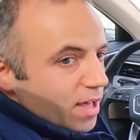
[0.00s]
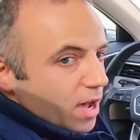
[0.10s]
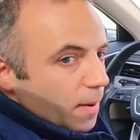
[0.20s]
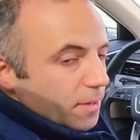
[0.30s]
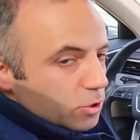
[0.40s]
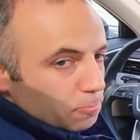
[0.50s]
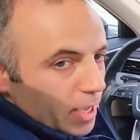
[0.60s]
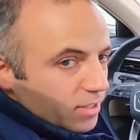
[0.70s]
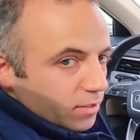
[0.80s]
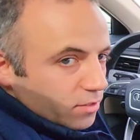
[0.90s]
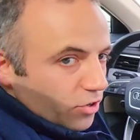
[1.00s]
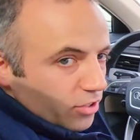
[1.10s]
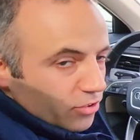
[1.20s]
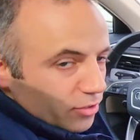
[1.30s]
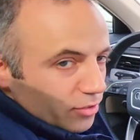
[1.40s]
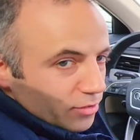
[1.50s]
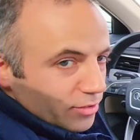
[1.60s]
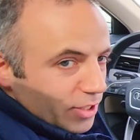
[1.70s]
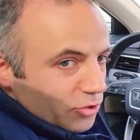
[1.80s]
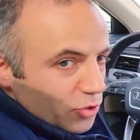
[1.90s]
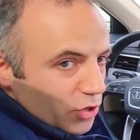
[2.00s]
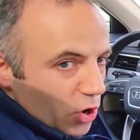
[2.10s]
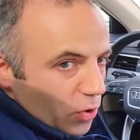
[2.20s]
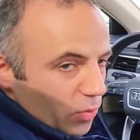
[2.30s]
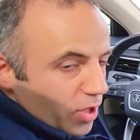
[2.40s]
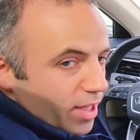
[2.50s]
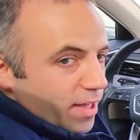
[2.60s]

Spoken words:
how much pedal throttle that you go.